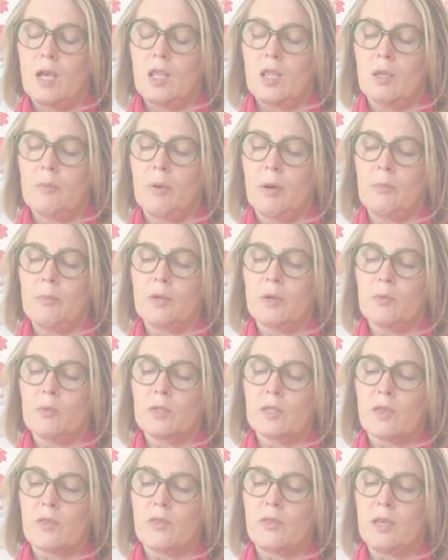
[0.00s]
The pumpkin
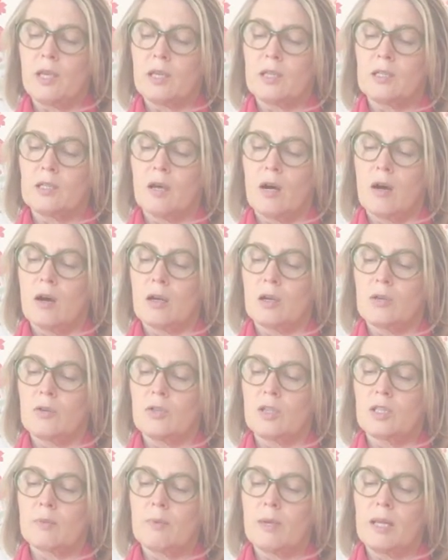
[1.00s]
was a thick, dark,
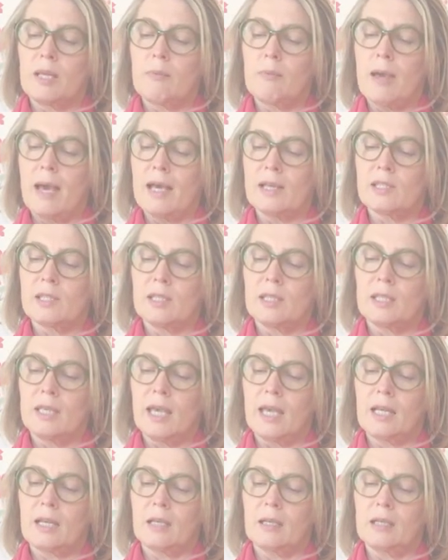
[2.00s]
good-smelling mass in the
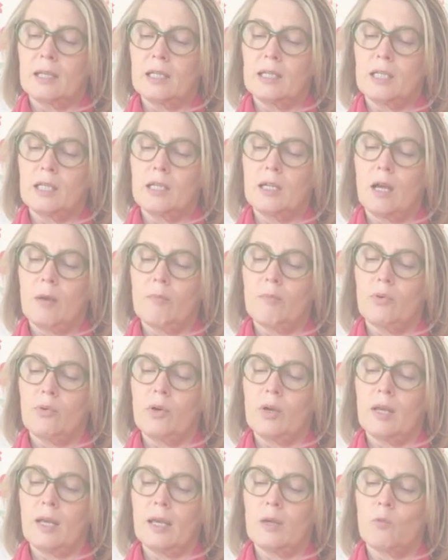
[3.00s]
kettle. It did not
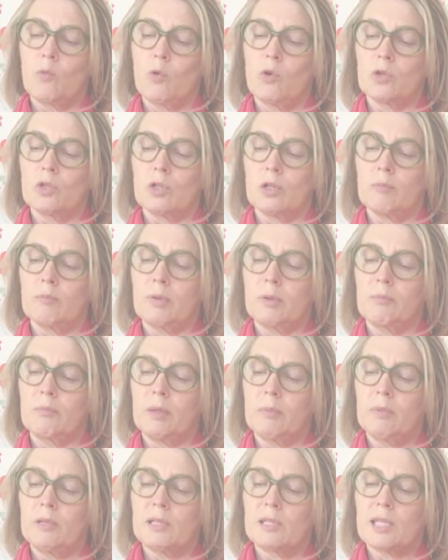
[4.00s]
boil like water, but
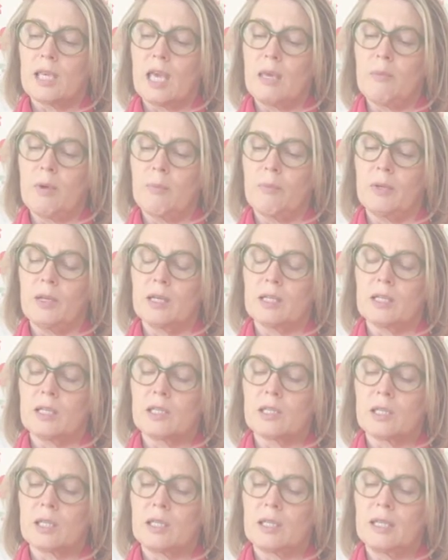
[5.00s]
bubbles came up in it and
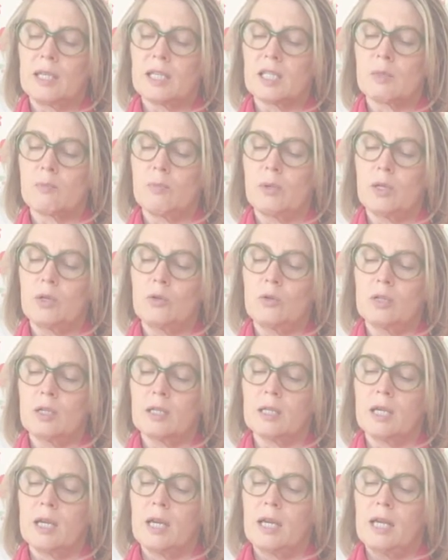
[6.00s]
suddenly
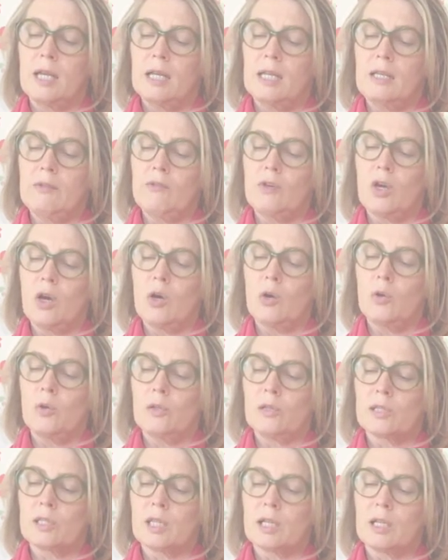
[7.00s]
exploded, leaving
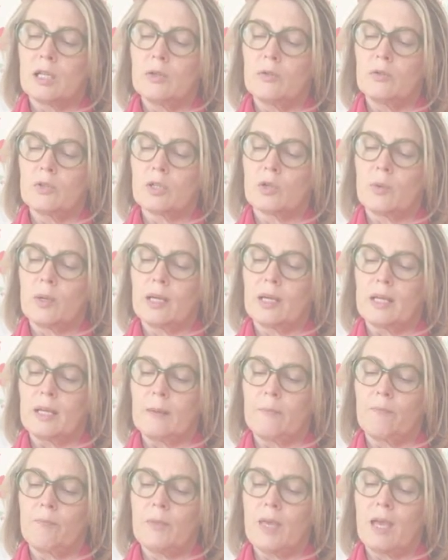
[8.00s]
holes that closed
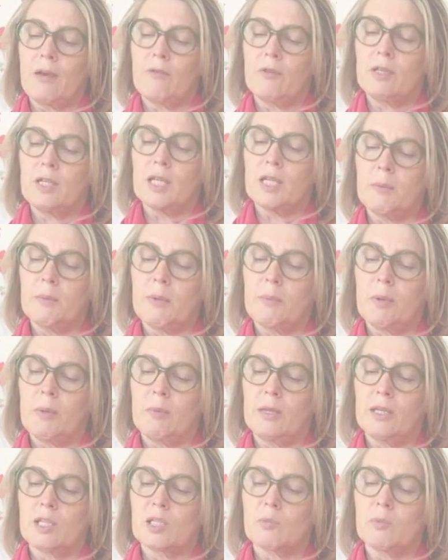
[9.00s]
quickly. Every a
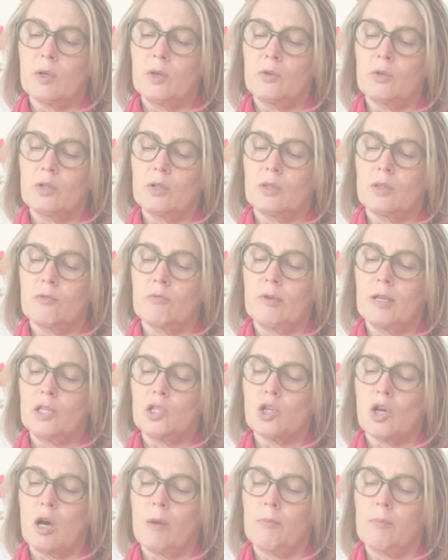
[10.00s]
bubble exploded, the
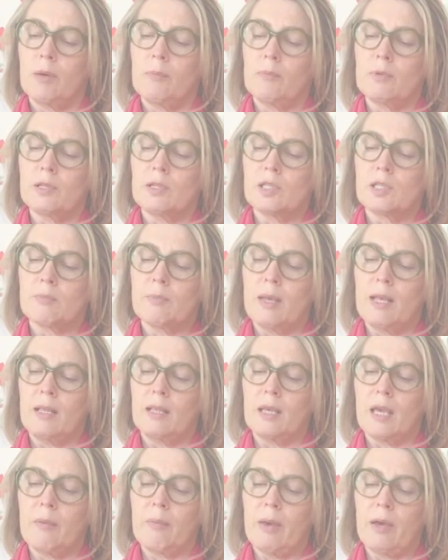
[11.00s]
rich, hot pumpkin smell
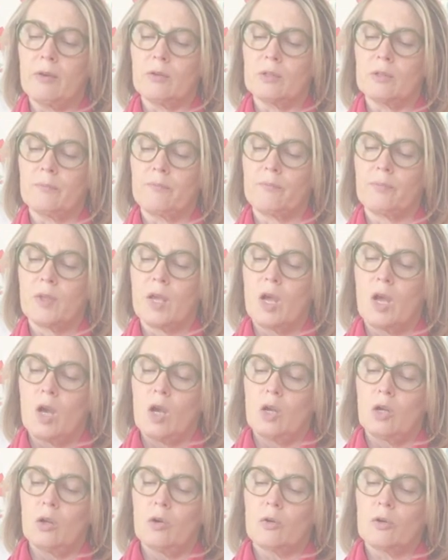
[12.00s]
came out.
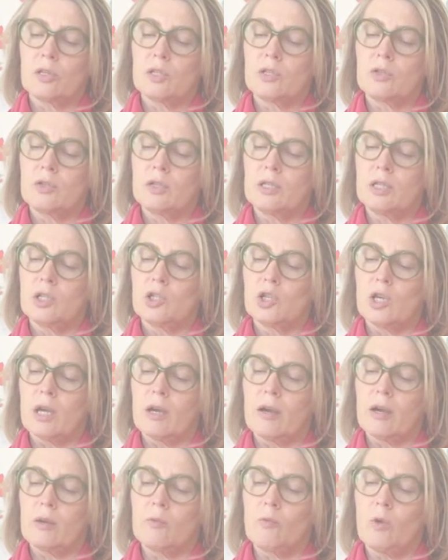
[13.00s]
Laura stood in a
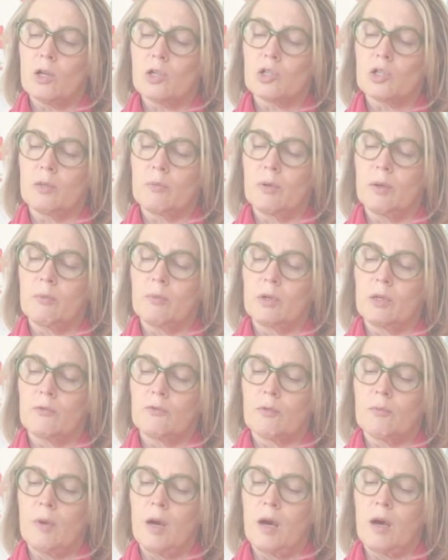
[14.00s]
chair and watched the pumpkin
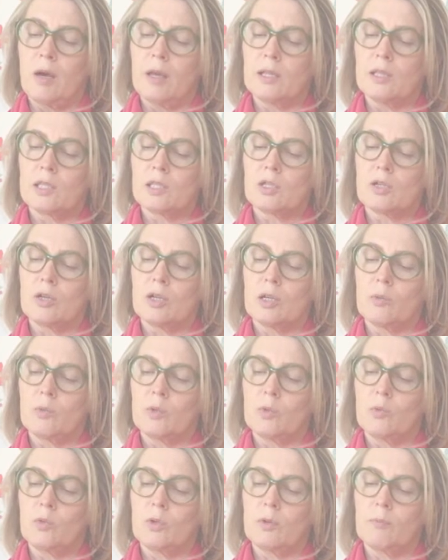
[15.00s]
for Ma and stirred it
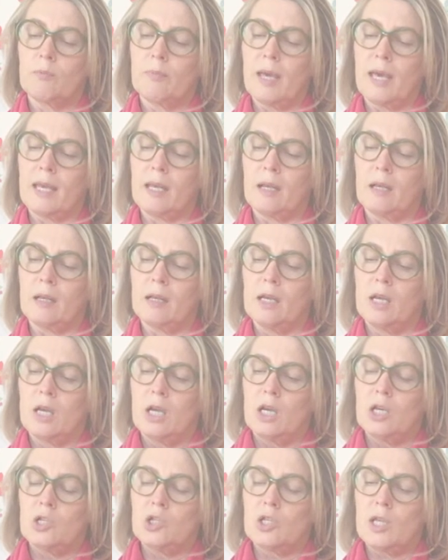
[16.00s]
with a wooden paddle.
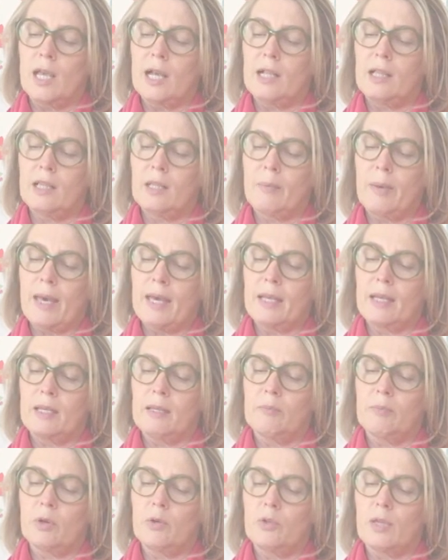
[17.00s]
She held the paddle
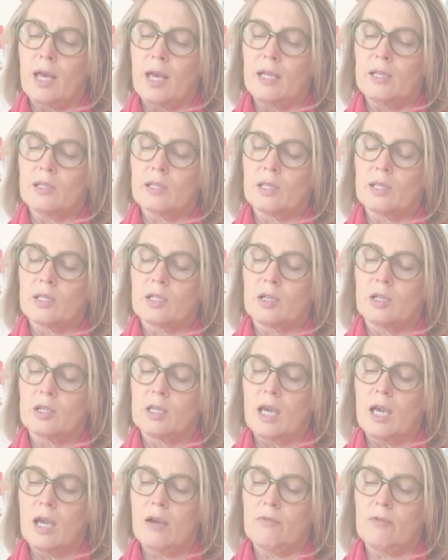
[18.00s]
in both hands and
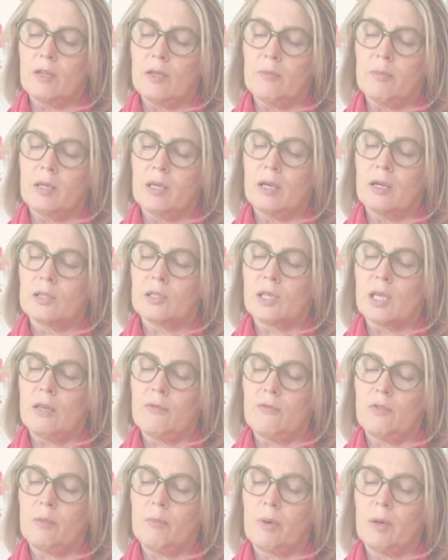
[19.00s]
stirred carefully, because
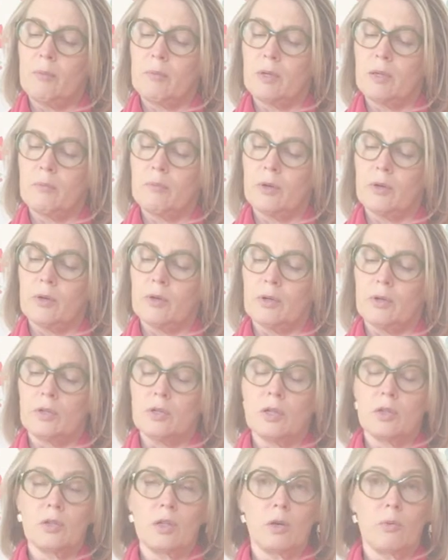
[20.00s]
if the pumpkin burned,
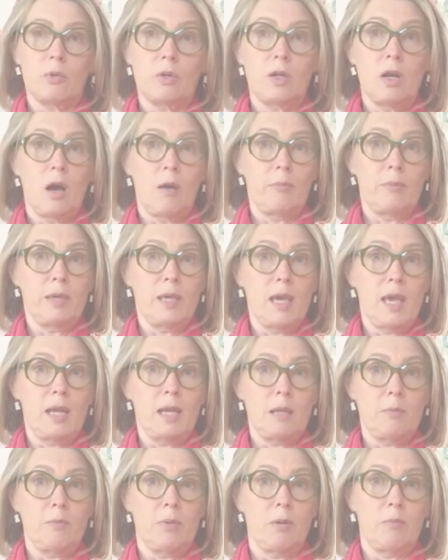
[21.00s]
there would not be
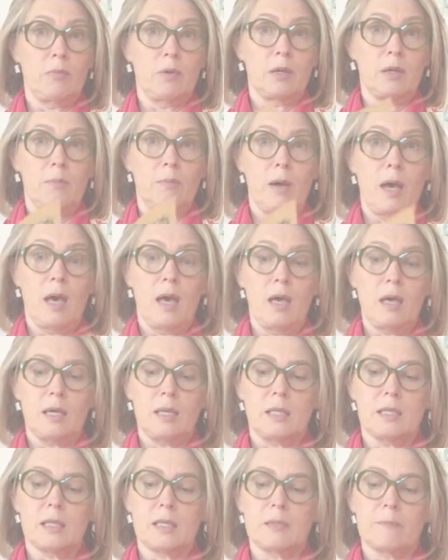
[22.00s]
any pumpkin
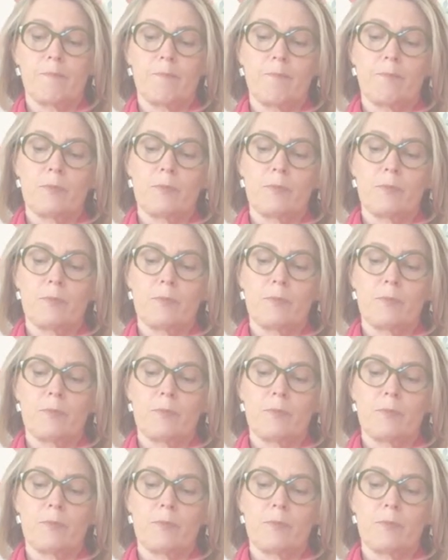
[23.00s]
pies.